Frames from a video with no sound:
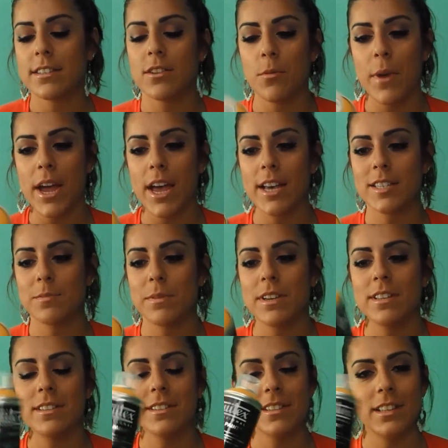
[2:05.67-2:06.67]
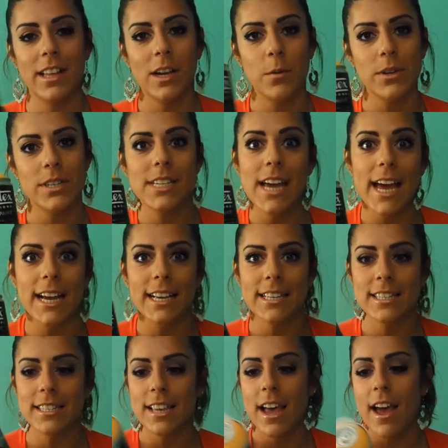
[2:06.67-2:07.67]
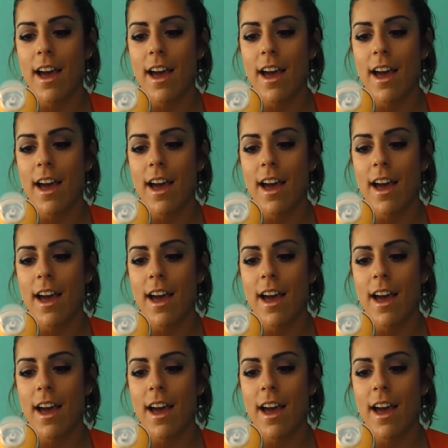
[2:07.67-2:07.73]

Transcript: they're my husband's Liquitex